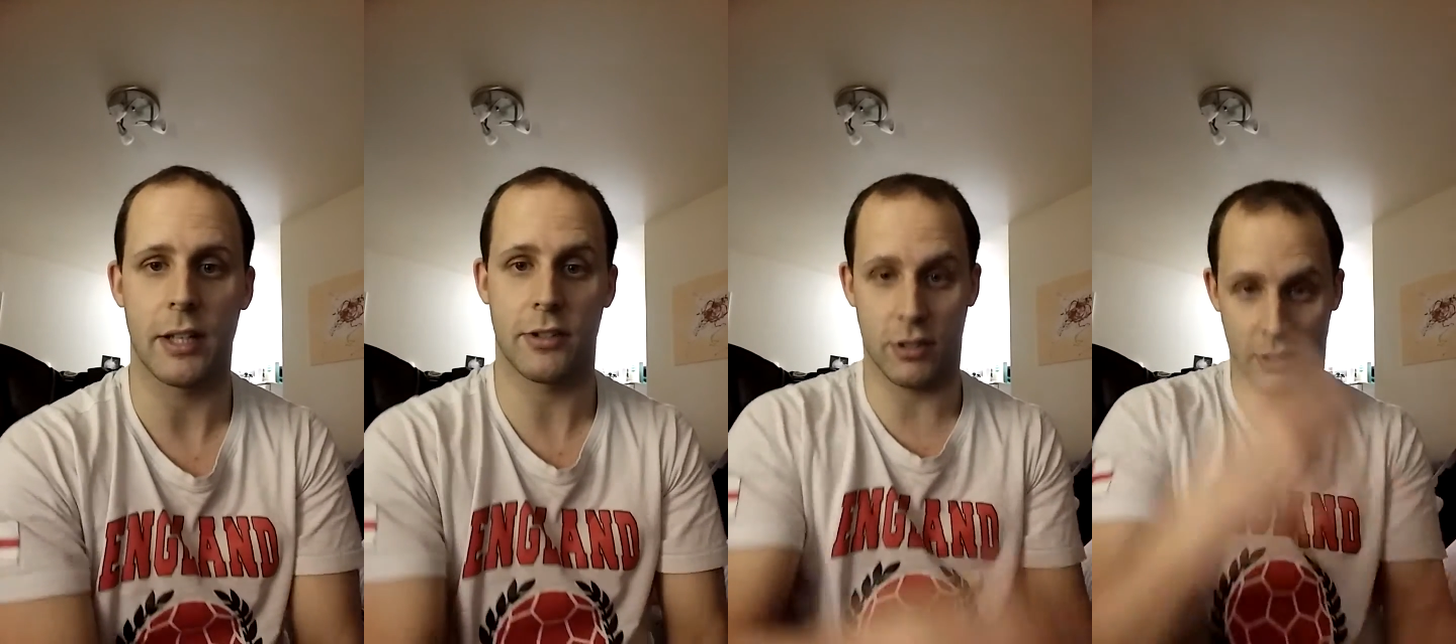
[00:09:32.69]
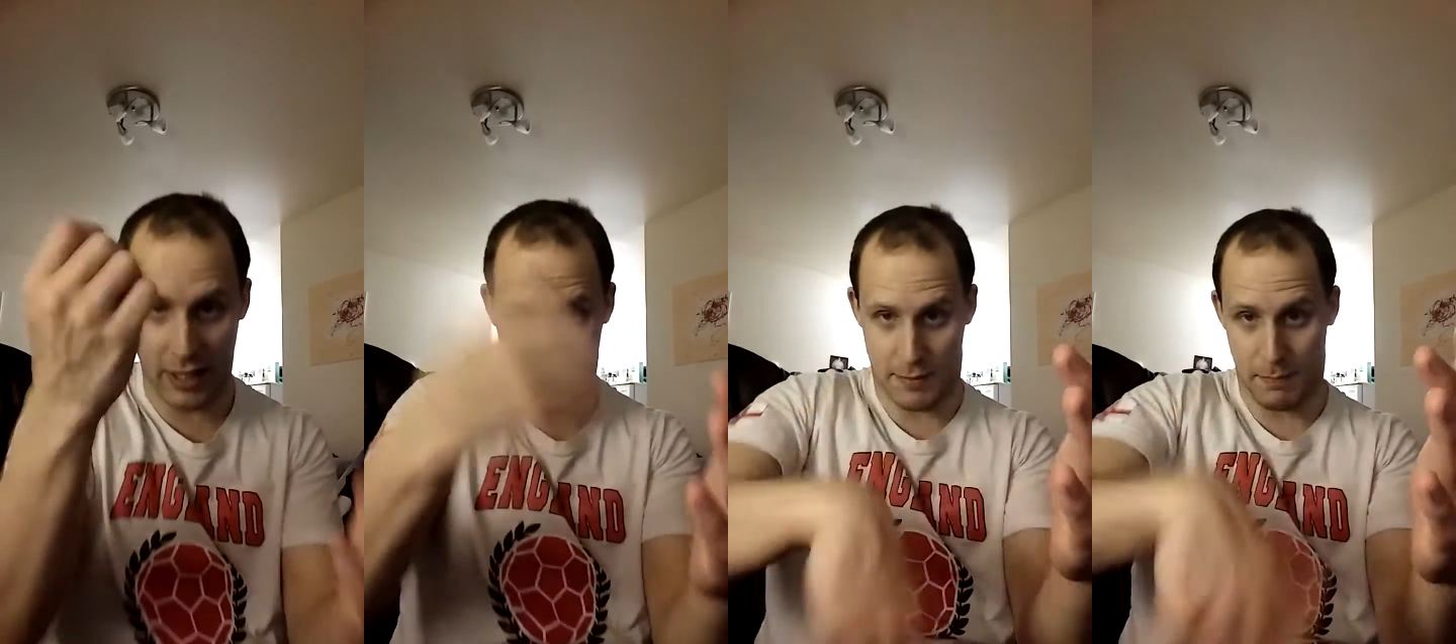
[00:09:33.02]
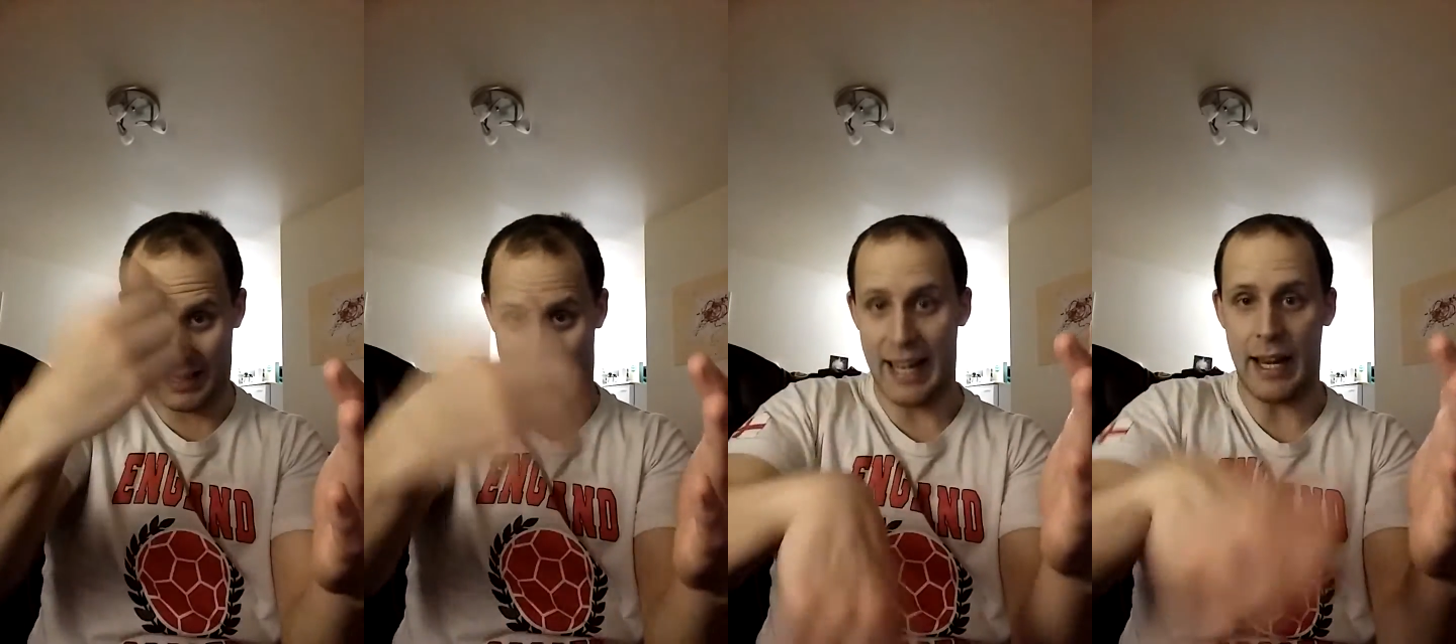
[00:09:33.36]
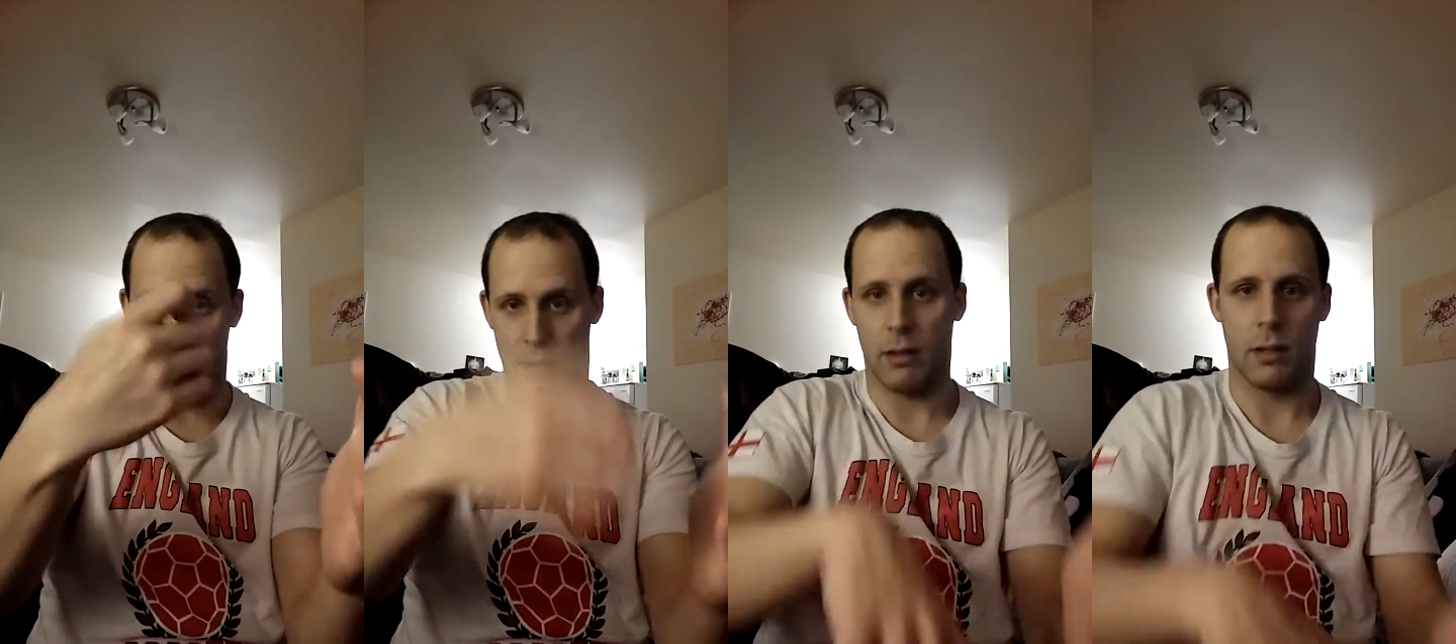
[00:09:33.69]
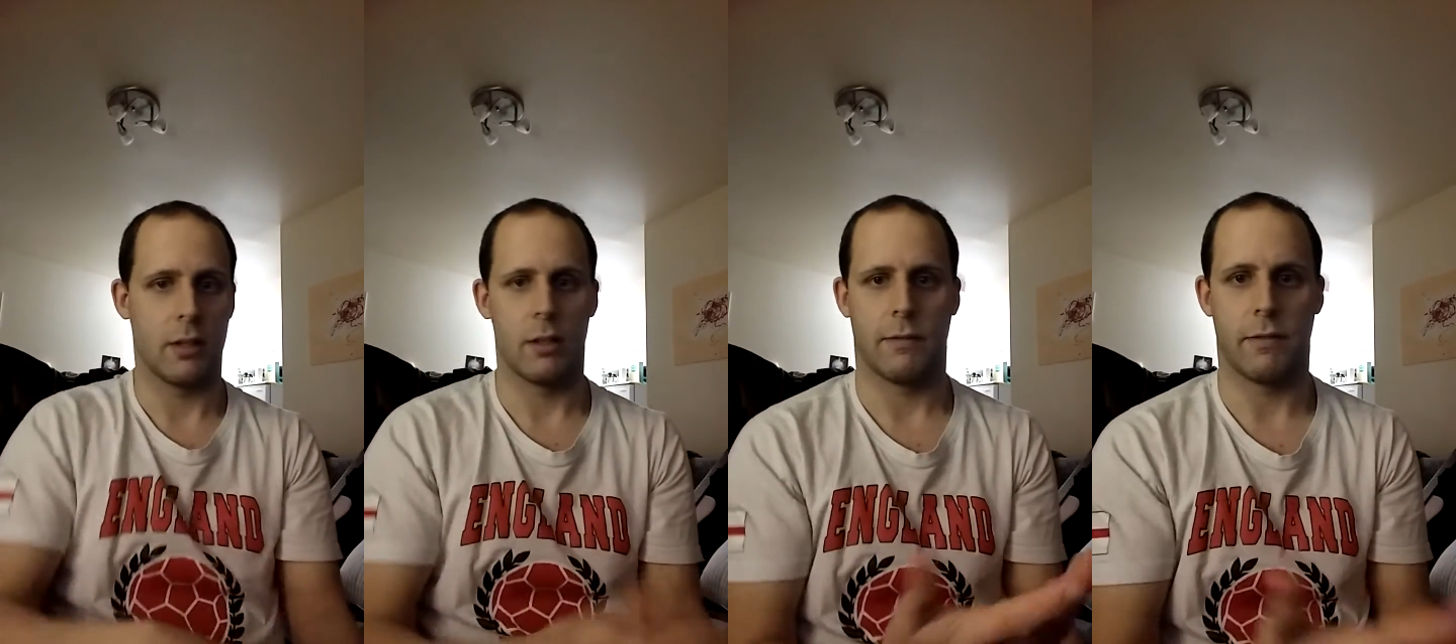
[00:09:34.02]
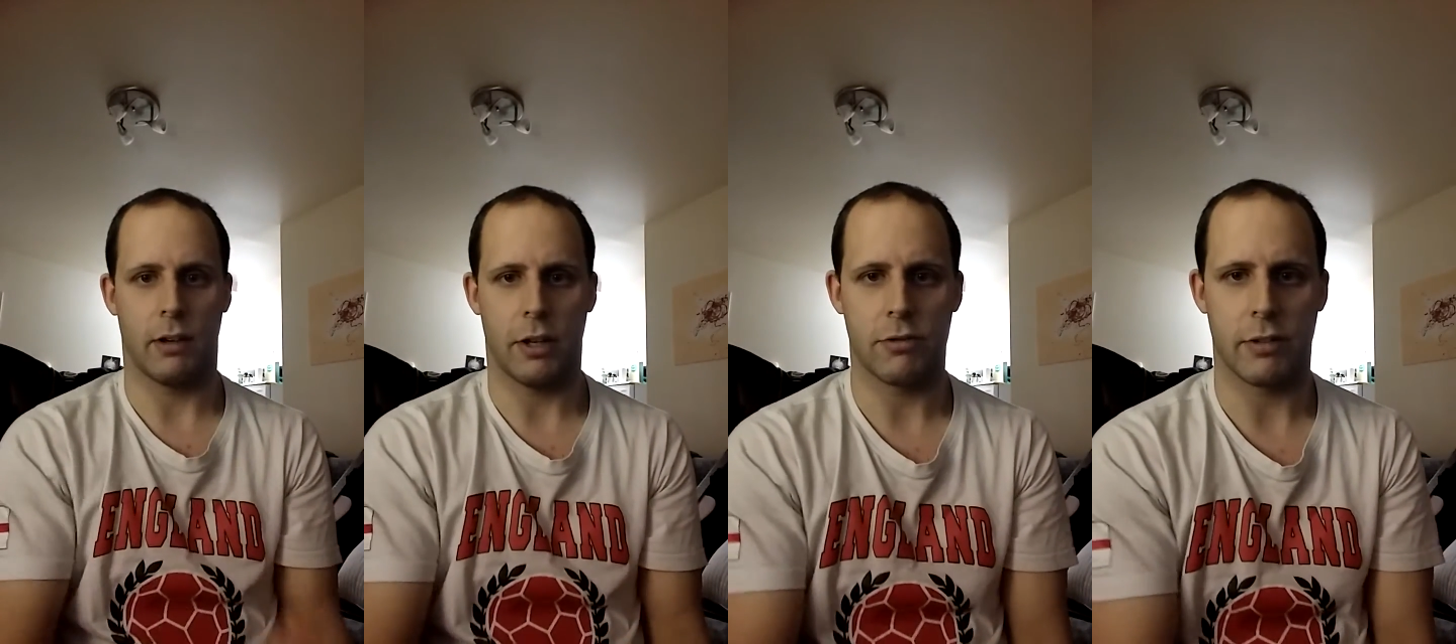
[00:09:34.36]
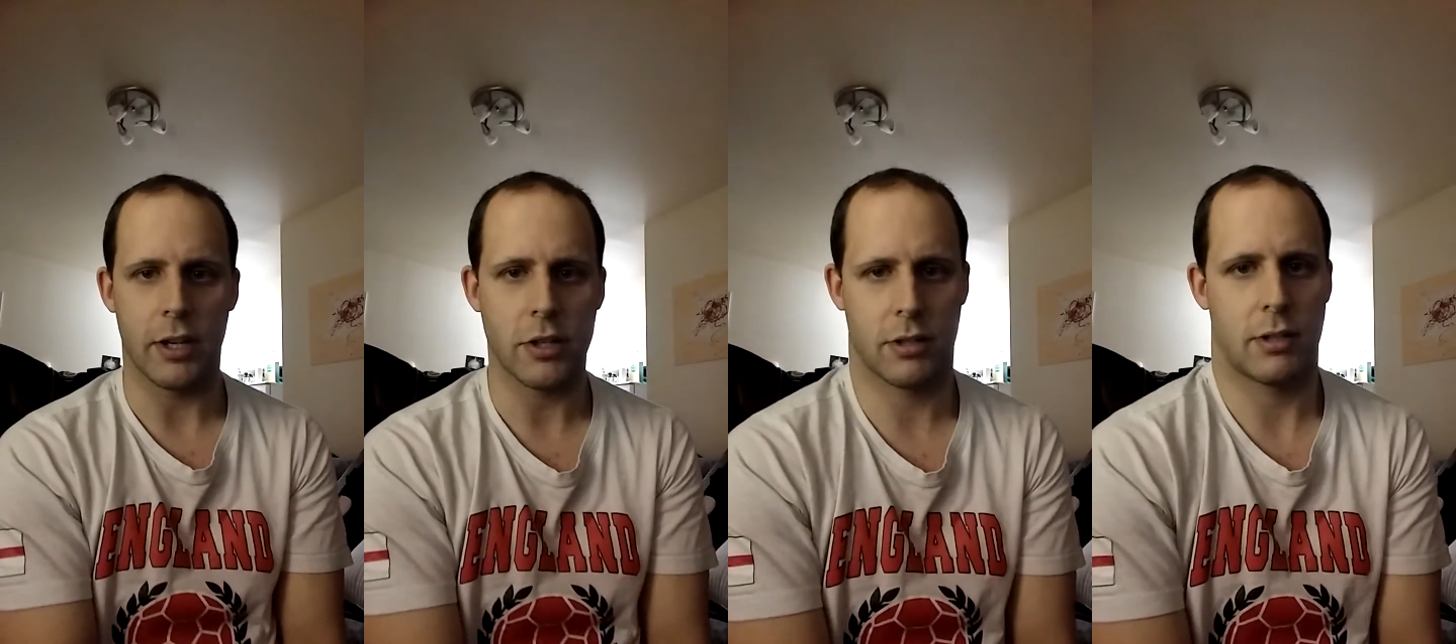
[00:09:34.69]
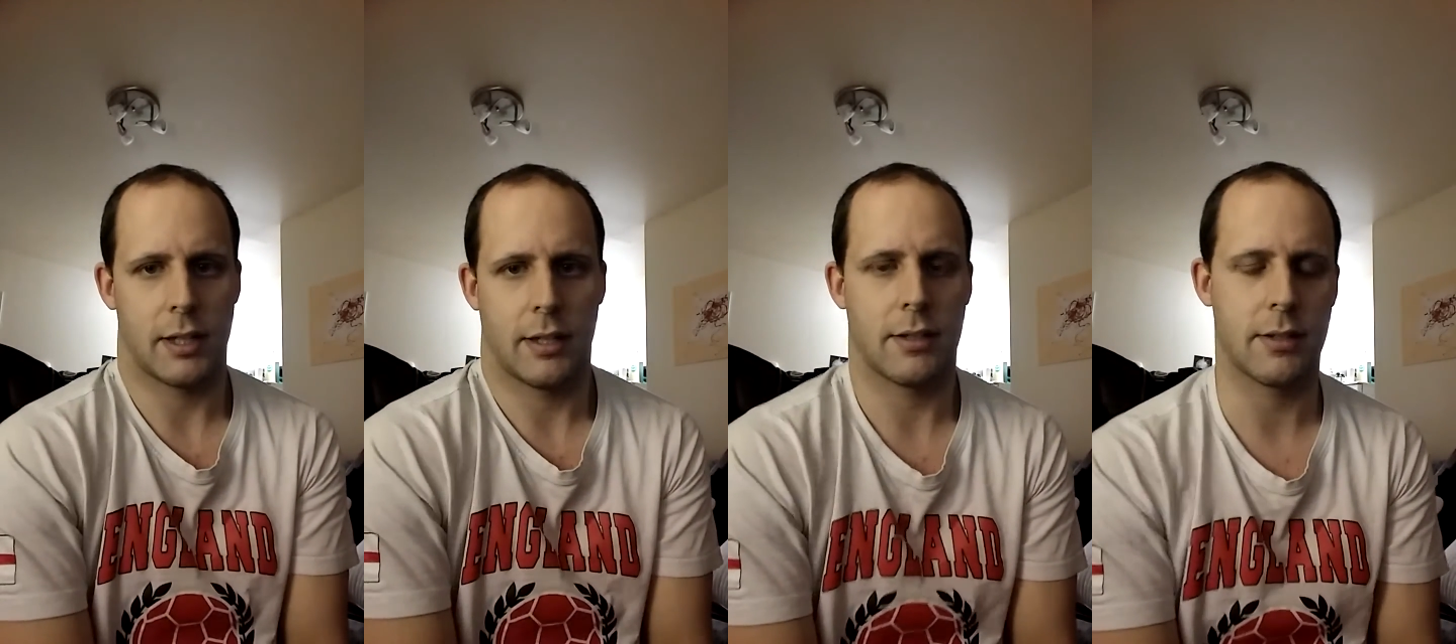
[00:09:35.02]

It certainly is played very traditionally,